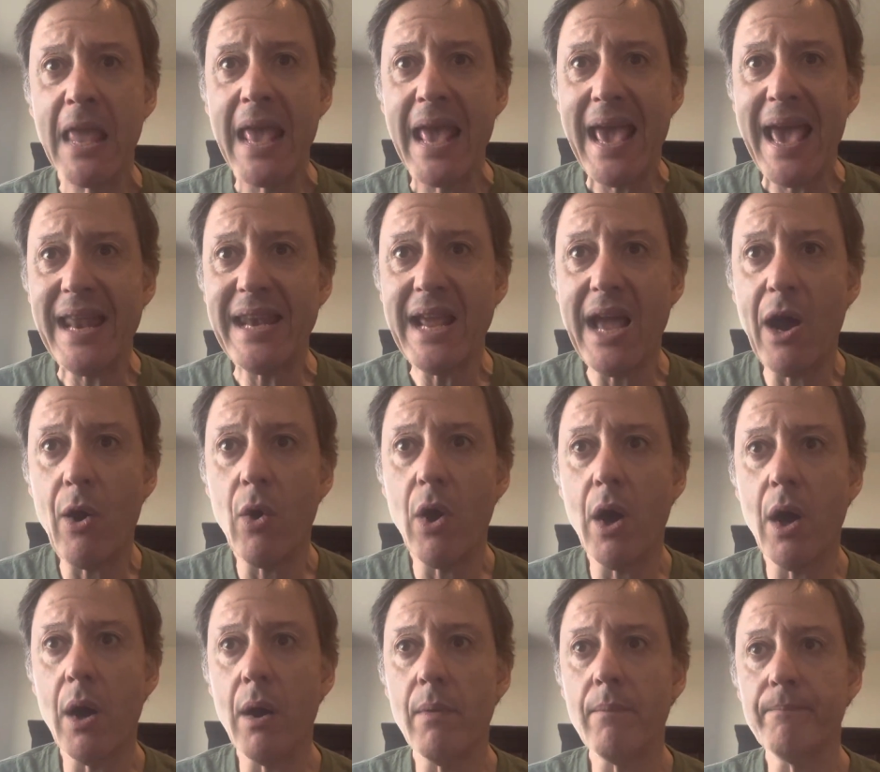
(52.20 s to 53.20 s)

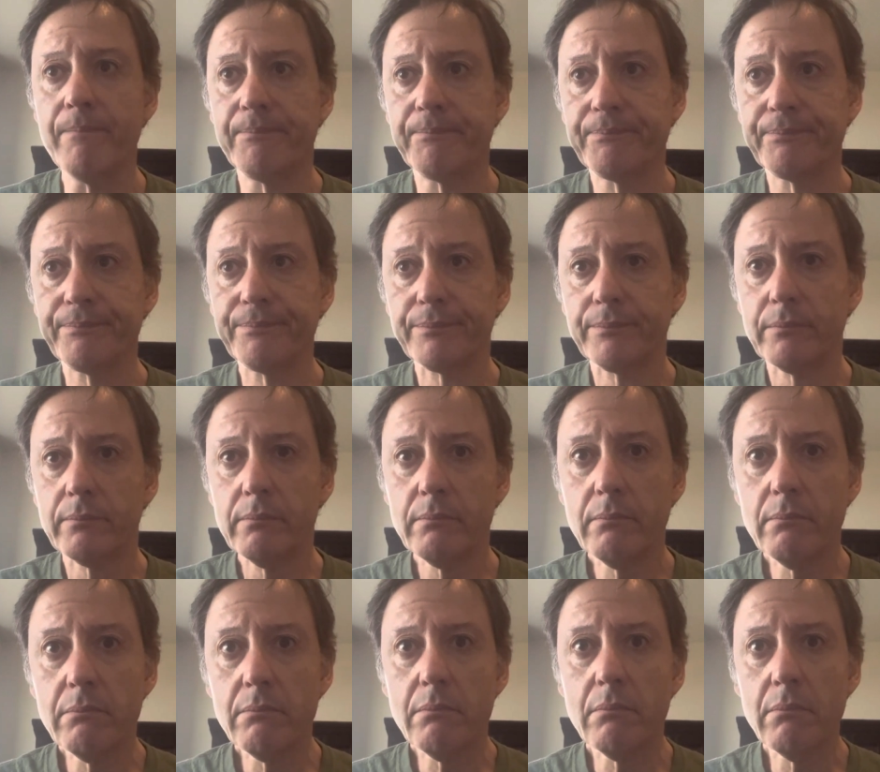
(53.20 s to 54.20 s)
Anyhow,
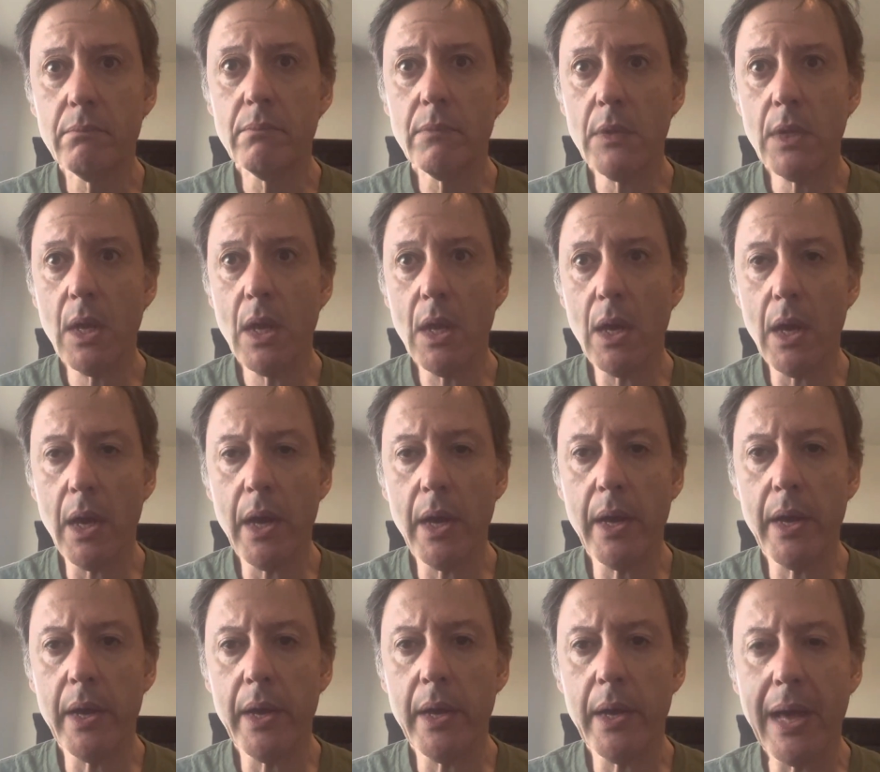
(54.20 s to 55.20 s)

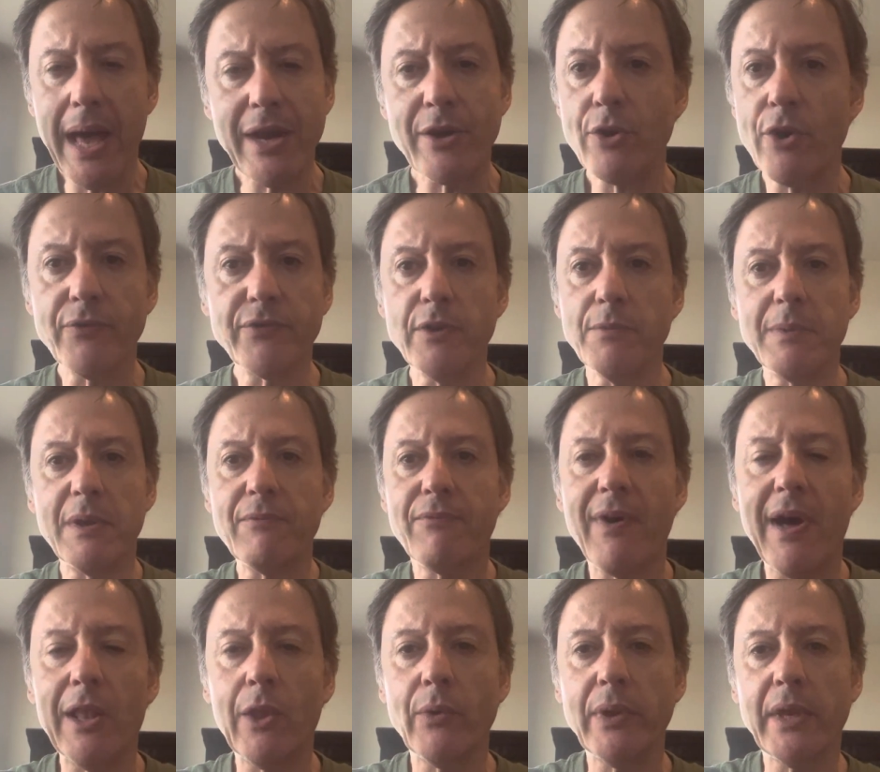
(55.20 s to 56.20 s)
I don't know if you've been
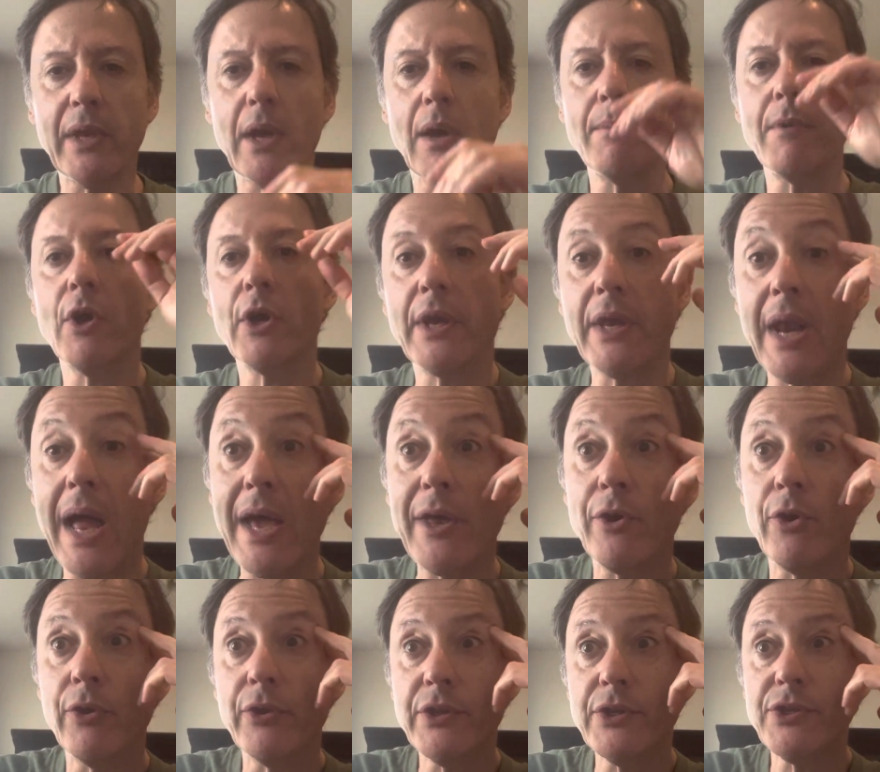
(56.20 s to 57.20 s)
following American
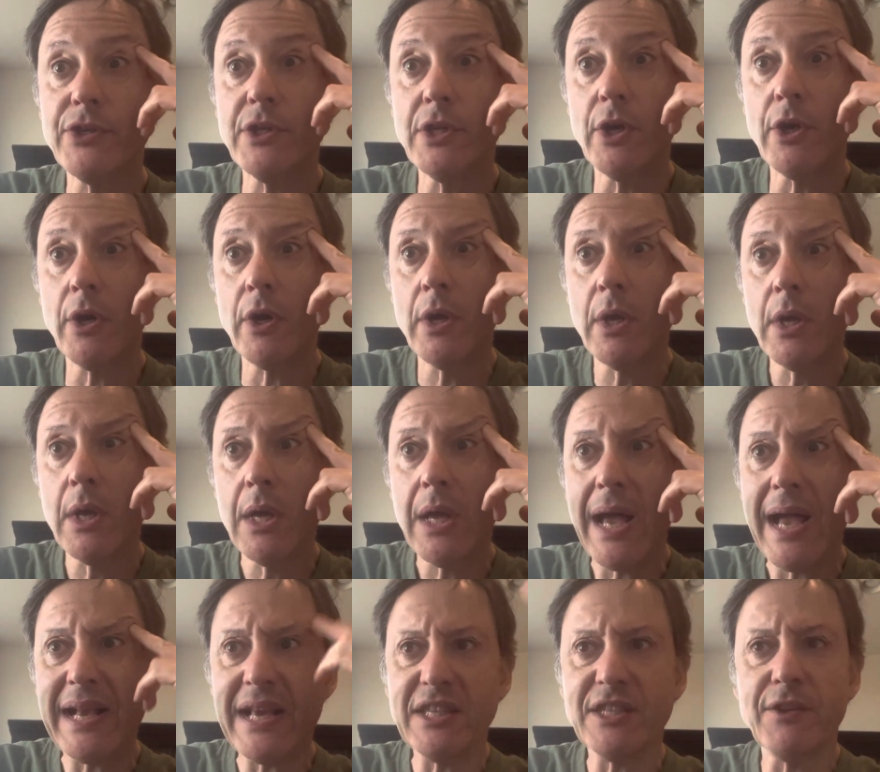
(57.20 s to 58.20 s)
Idol this year.
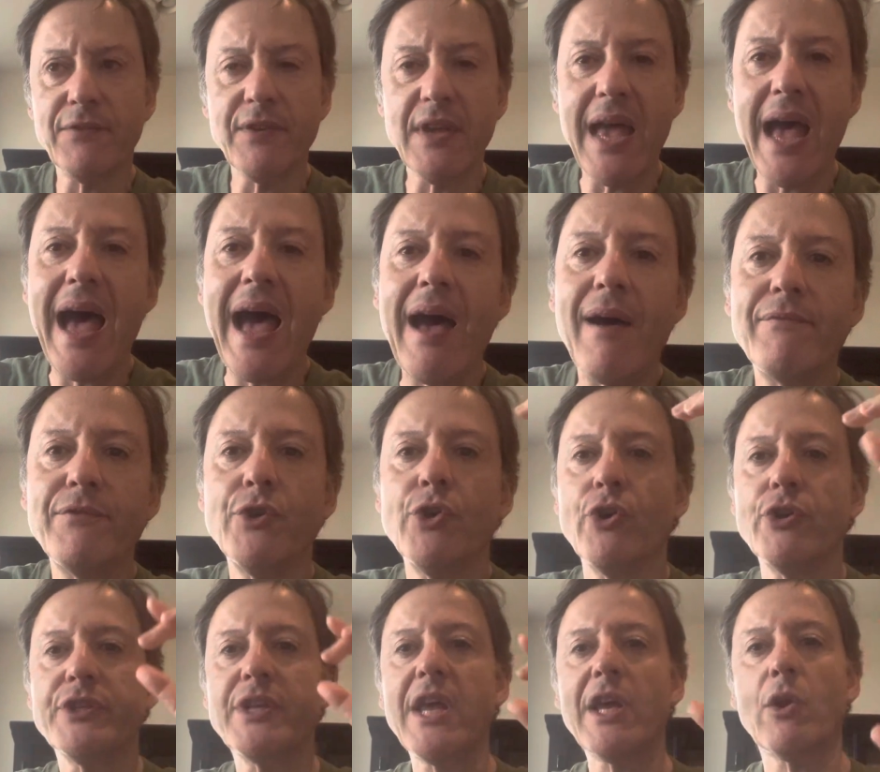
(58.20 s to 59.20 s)
I guess if you have, your
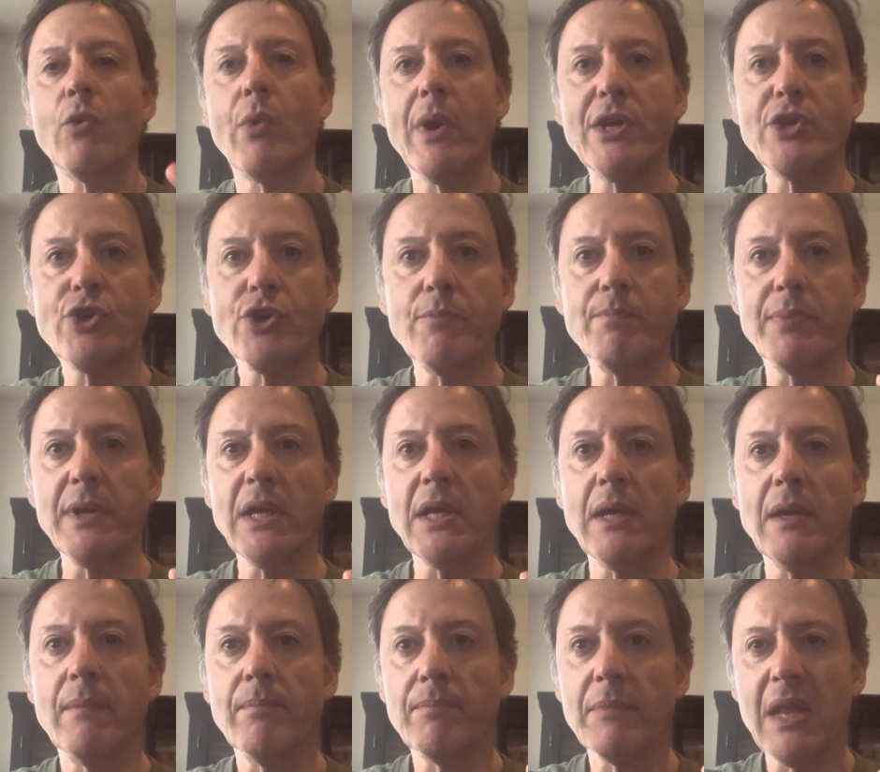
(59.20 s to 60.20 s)
takeaway should be,
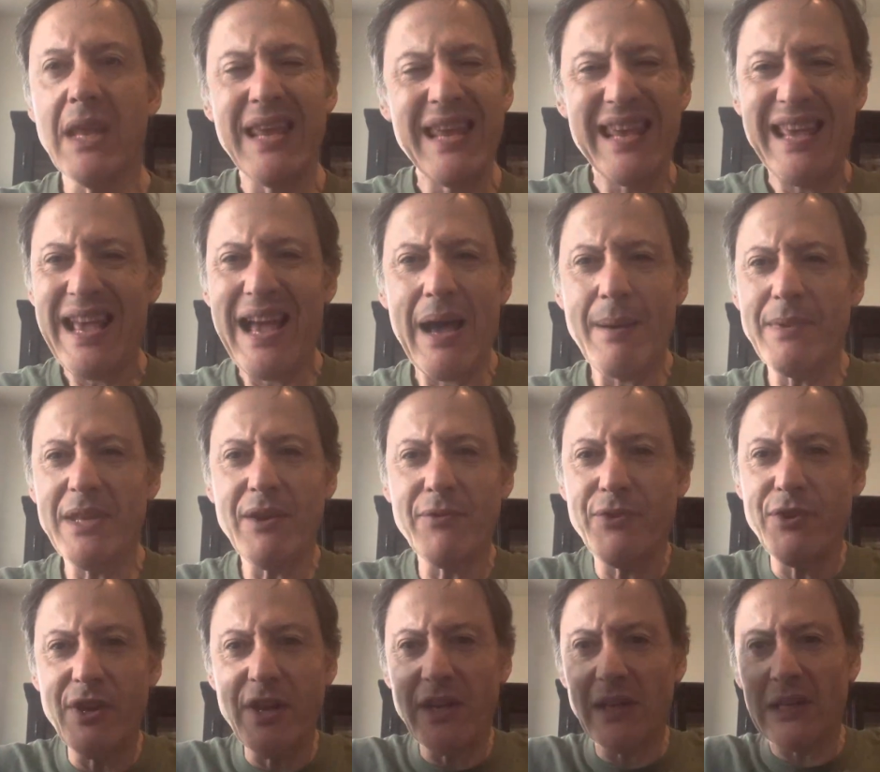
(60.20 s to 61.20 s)
if you
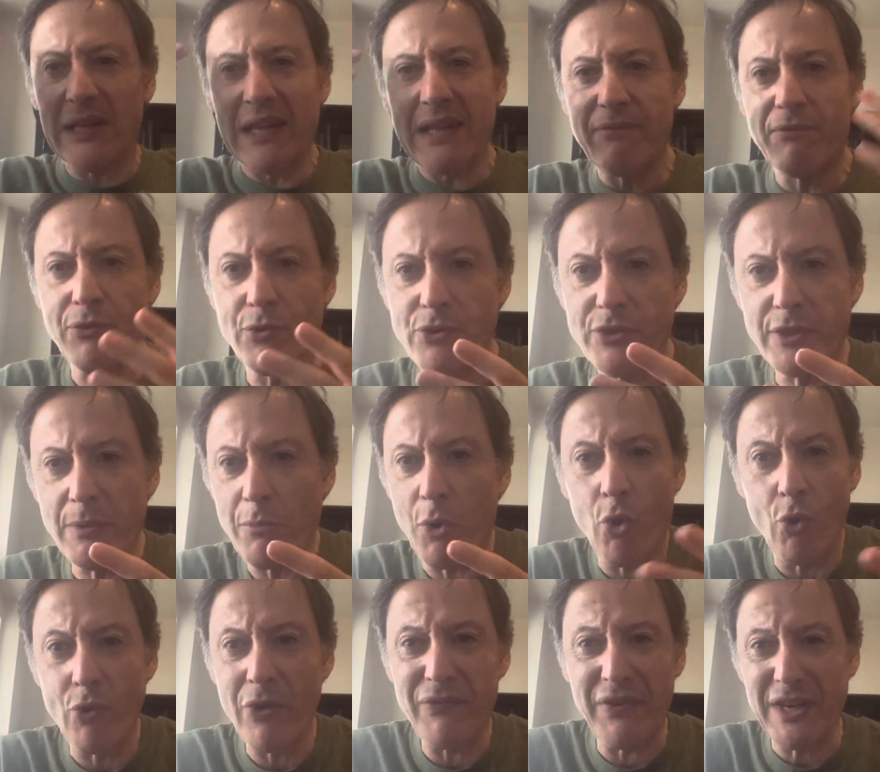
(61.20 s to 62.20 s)
didn't live through some
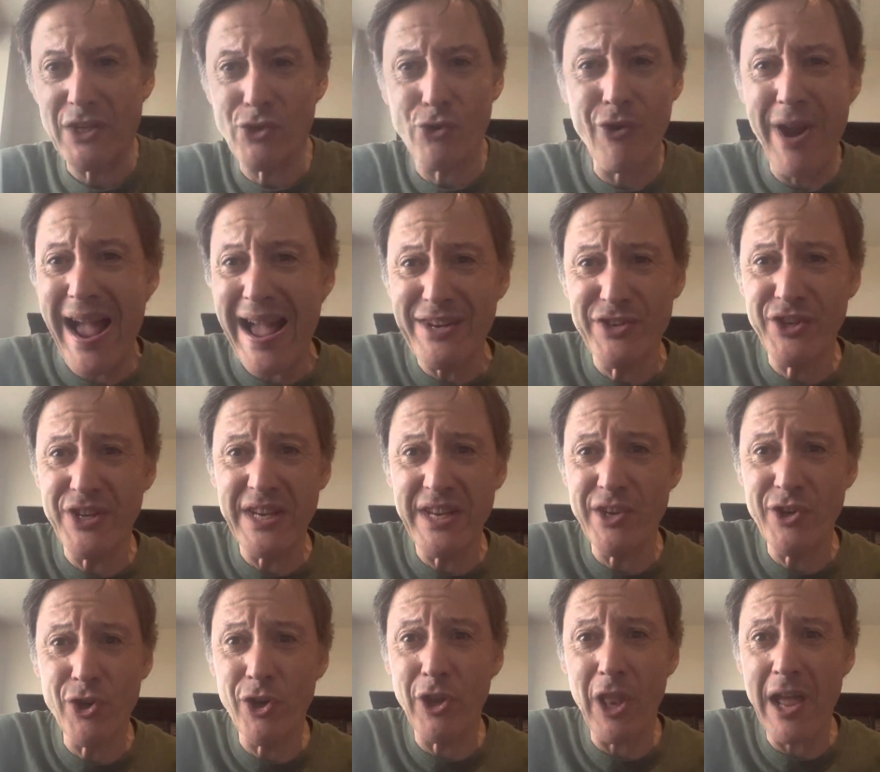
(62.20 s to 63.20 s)
horrific tragedy in
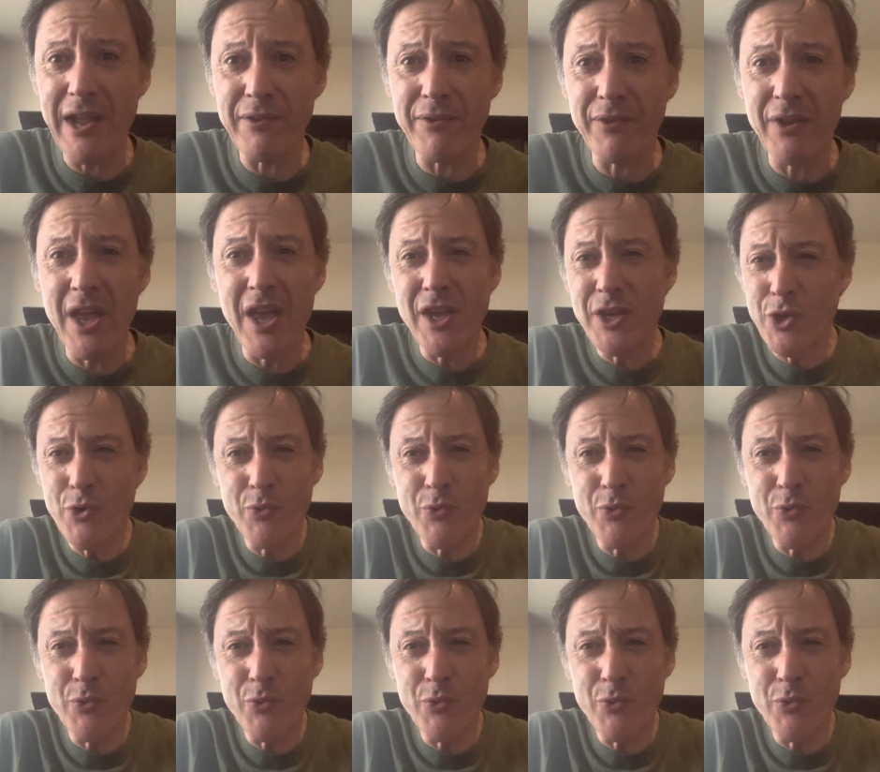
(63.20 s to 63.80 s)
your life, you